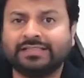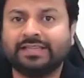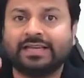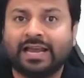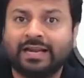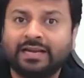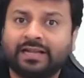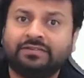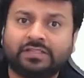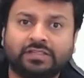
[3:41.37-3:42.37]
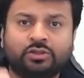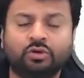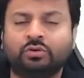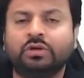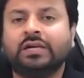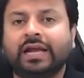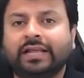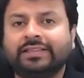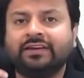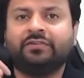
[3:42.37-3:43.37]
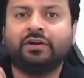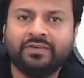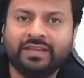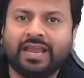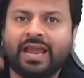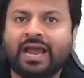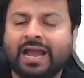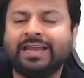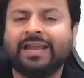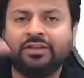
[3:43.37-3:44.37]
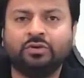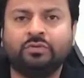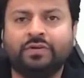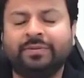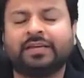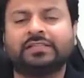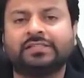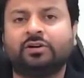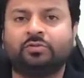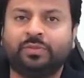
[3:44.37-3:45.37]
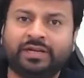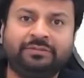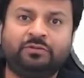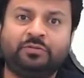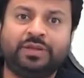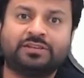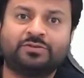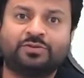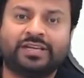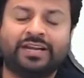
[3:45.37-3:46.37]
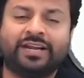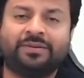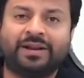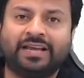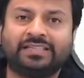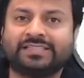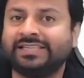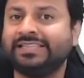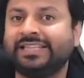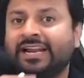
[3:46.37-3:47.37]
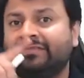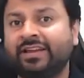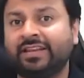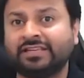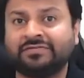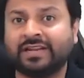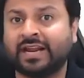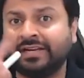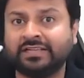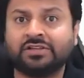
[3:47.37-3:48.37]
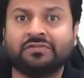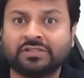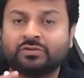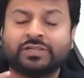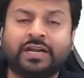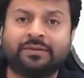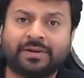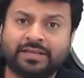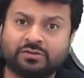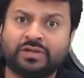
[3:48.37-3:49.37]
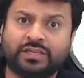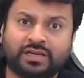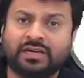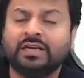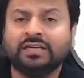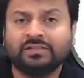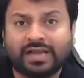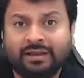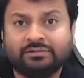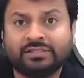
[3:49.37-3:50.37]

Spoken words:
guarantor, which is you, and therefore I and you will be considered to be deemed to be associate enterprise. See, there are various varieties of associate enterprise over here. I am